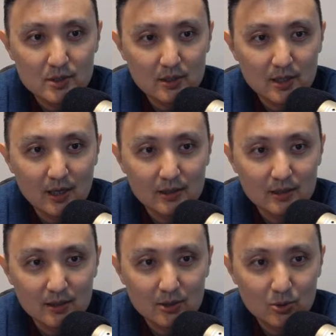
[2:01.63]
the
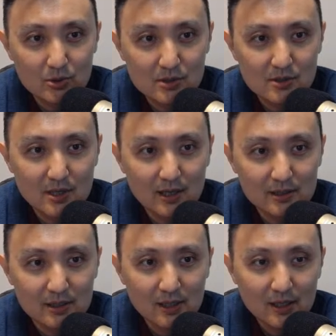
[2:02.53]

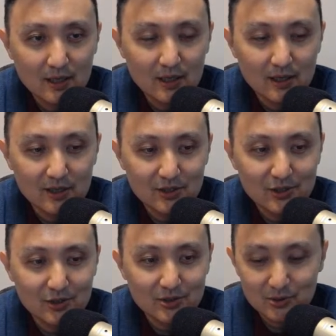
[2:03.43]
daddy
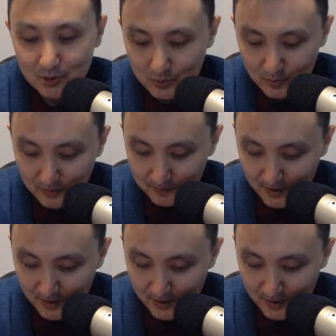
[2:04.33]
here, don't we?